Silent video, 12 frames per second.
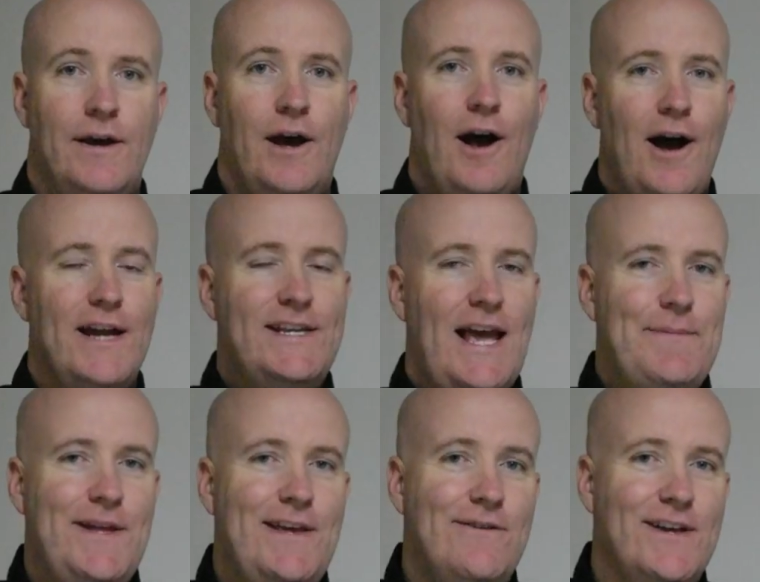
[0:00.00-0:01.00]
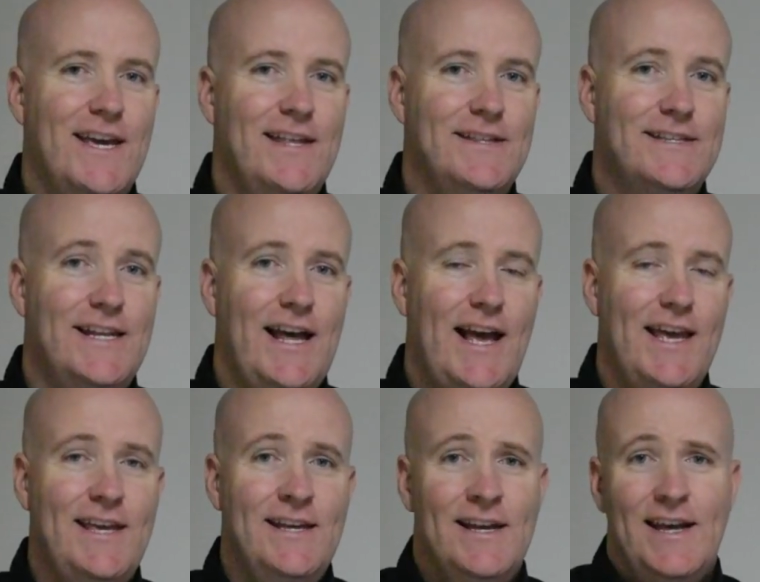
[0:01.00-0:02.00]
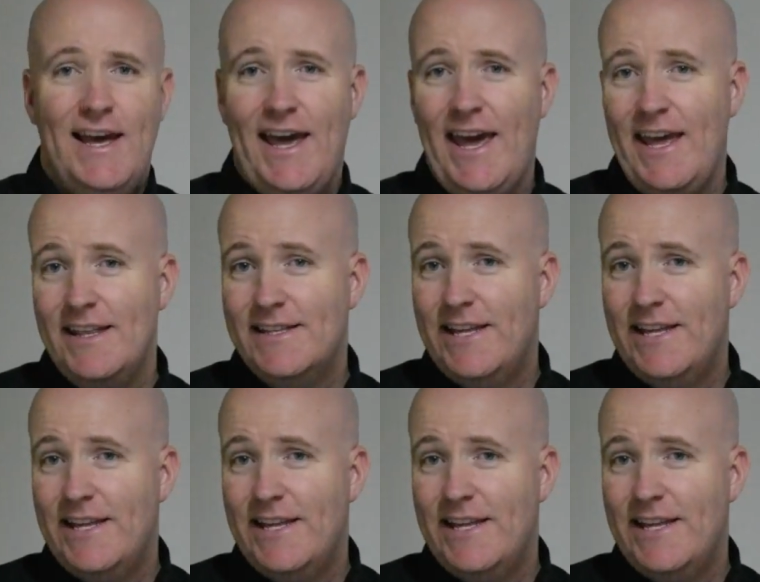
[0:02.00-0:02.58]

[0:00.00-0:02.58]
Hi, Damien here again today, and